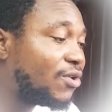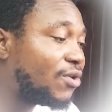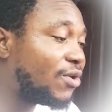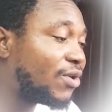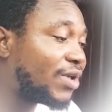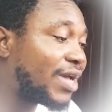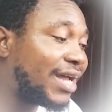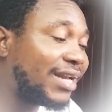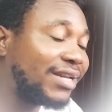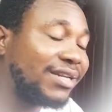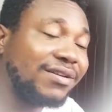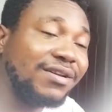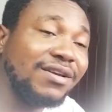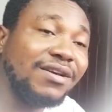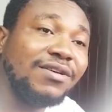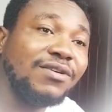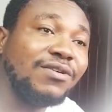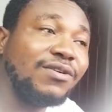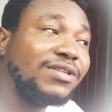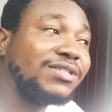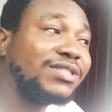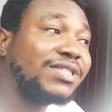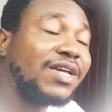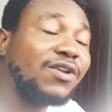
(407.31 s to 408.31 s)
You can,
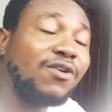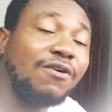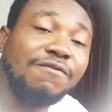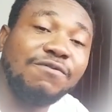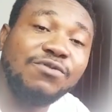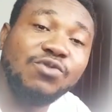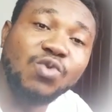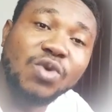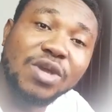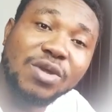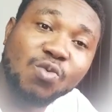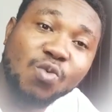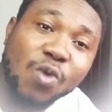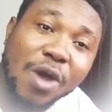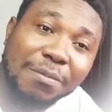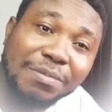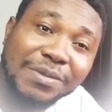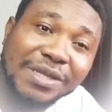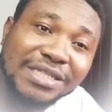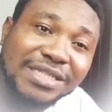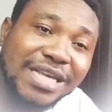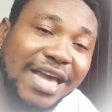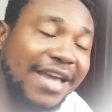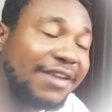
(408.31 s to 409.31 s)
instead of doing
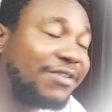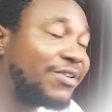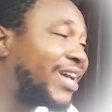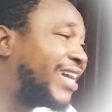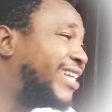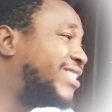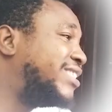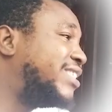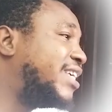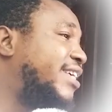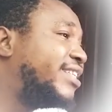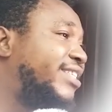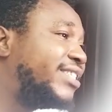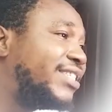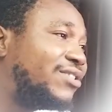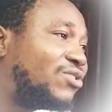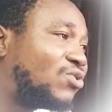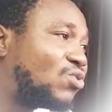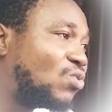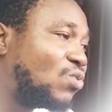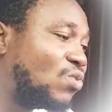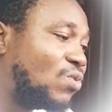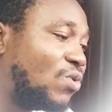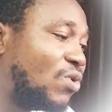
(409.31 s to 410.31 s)
web design, you can change it
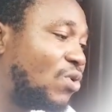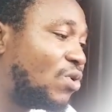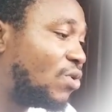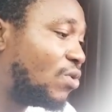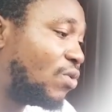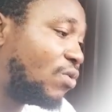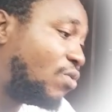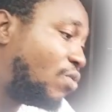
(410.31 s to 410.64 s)
to